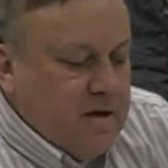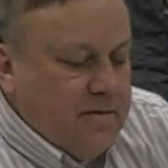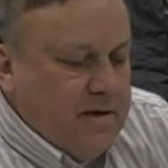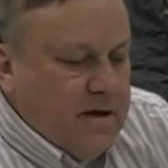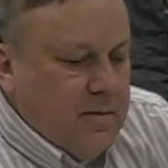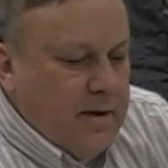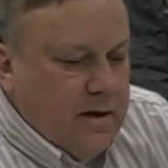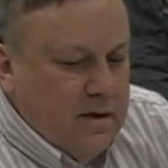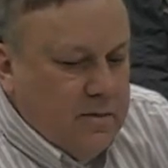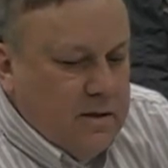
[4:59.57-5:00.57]
I think
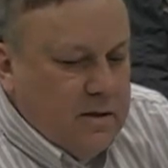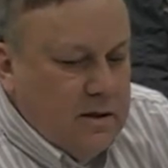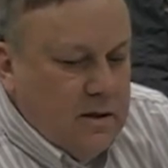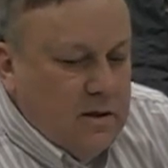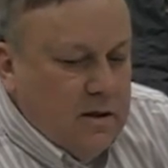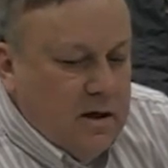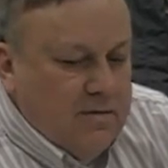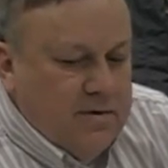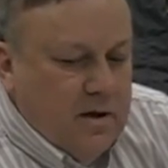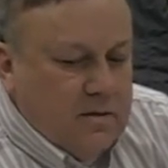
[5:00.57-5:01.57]
about him, and
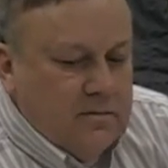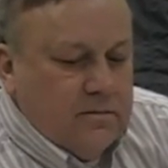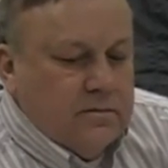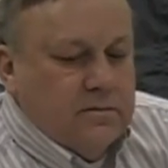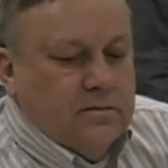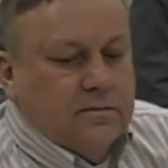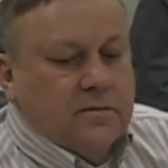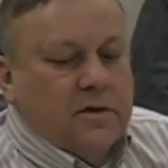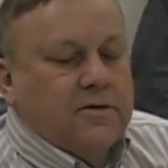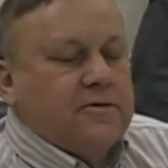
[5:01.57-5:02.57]
I've thought
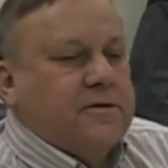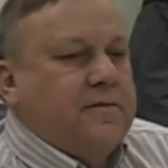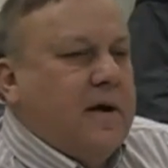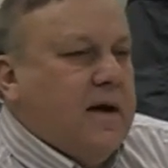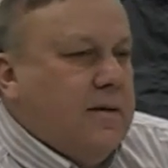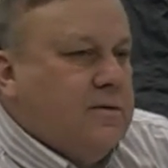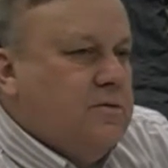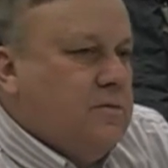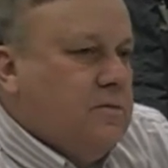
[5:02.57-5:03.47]
hundreds of times